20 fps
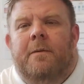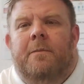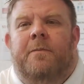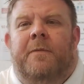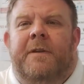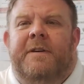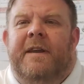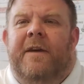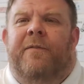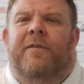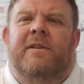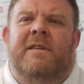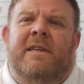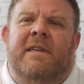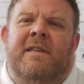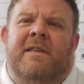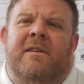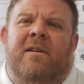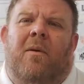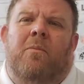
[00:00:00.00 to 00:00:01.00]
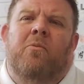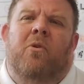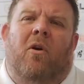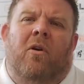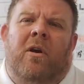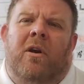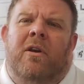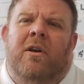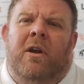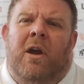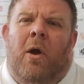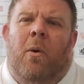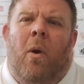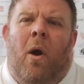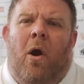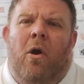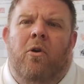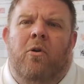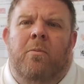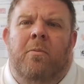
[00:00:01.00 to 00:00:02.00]
The difference is I'm not going to go
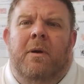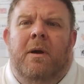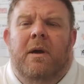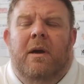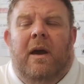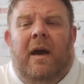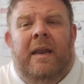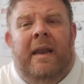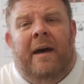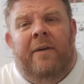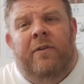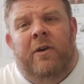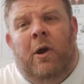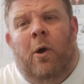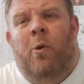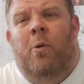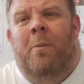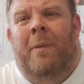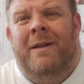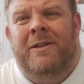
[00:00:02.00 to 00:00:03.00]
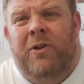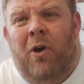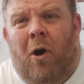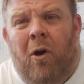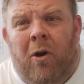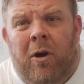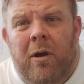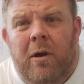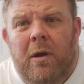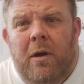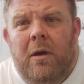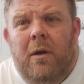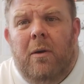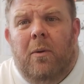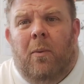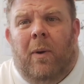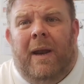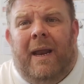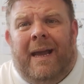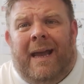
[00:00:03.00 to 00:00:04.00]
home and have a go at my dog
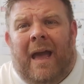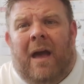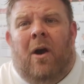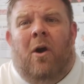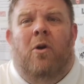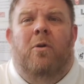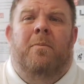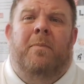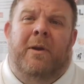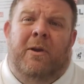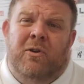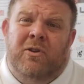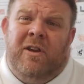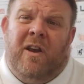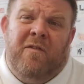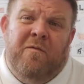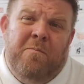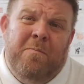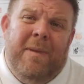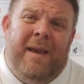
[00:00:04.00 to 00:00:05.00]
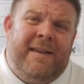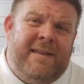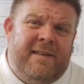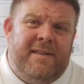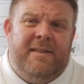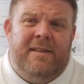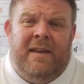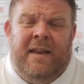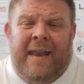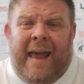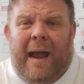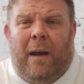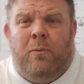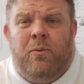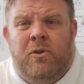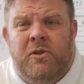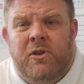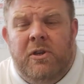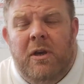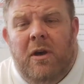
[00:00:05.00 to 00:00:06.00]
when I get home because I've missed an
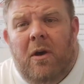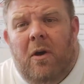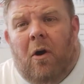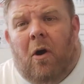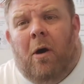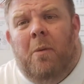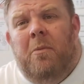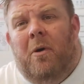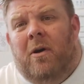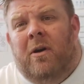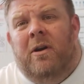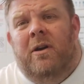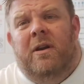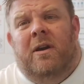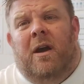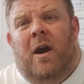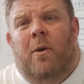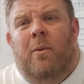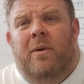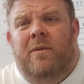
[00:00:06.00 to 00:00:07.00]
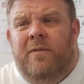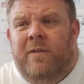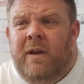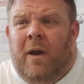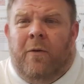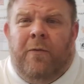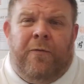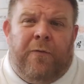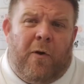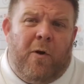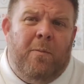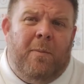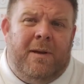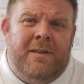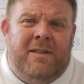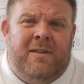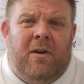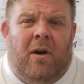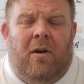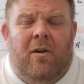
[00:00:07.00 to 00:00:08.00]
out. I'm not going to go and throw my
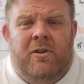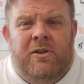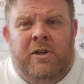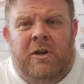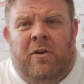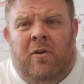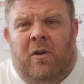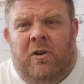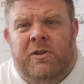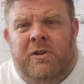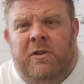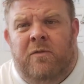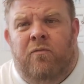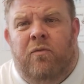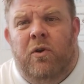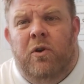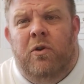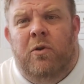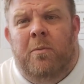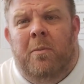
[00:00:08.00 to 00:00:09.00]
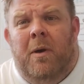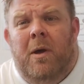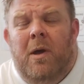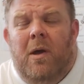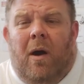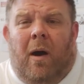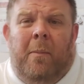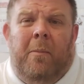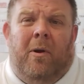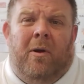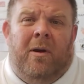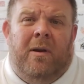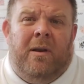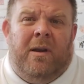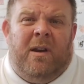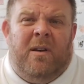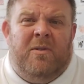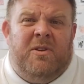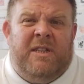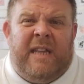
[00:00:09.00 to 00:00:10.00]
darts across the room. I'm not going to
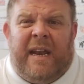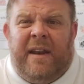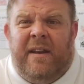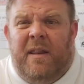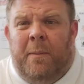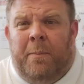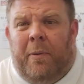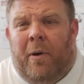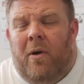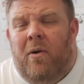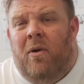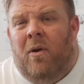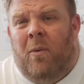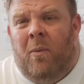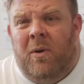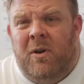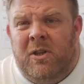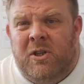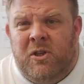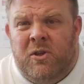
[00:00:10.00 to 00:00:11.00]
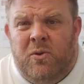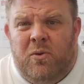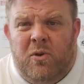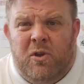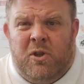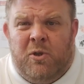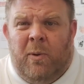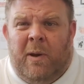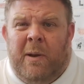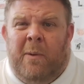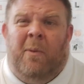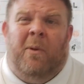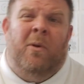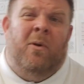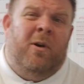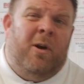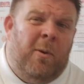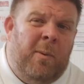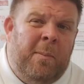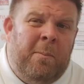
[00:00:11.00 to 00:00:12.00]
go stand at the bar and not want to talk to anyone
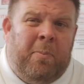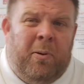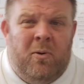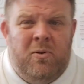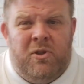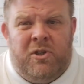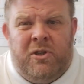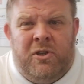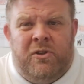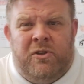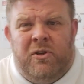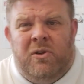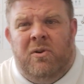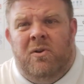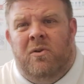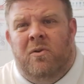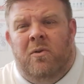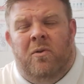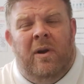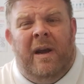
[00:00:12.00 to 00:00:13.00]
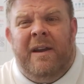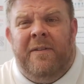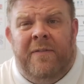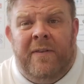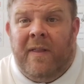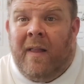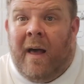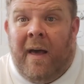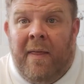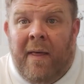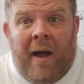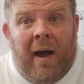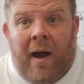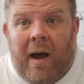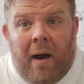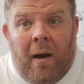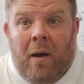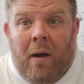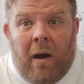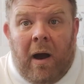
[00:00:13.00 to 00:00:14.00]
or go and punch a door or anything like
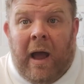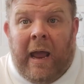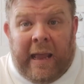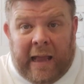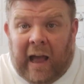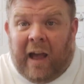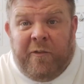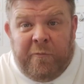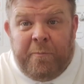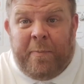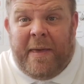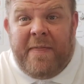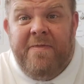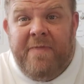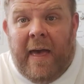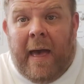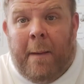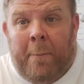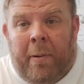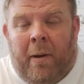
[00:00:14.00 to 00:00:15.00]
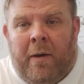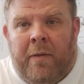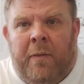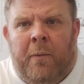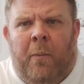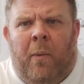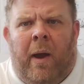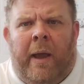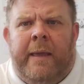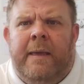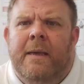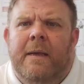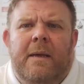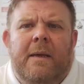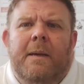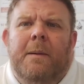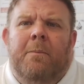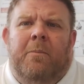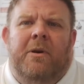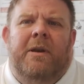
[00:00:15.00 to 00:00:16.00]
that. I've been there, by the way,
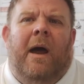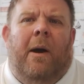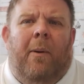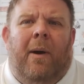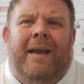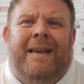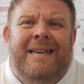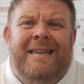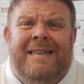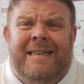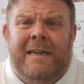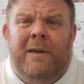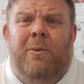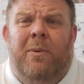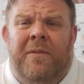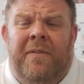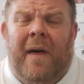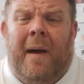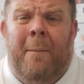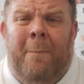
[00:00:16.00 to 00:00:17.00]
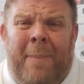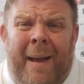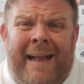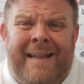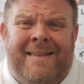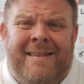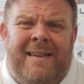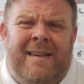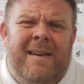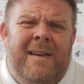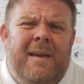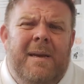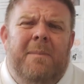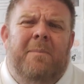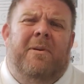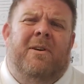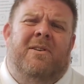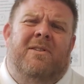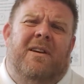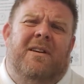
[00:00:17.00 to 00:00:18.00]
but now I can deal with that better
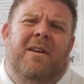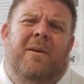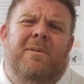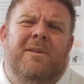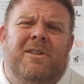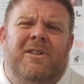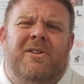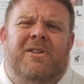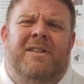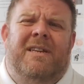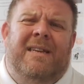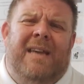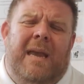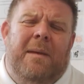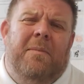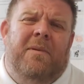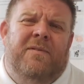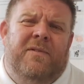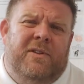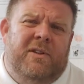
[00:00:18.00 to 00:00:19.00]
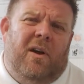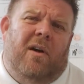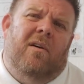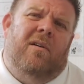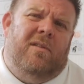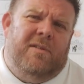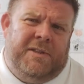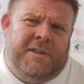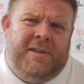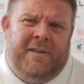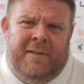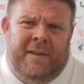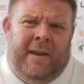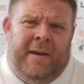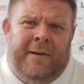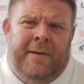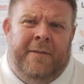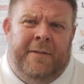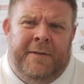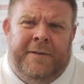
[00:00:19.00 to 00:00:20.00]
because I know it's just a game of darts at the
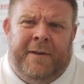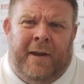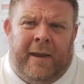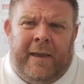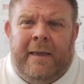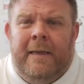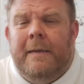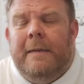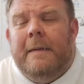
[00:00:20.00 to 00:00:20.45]
end of the day.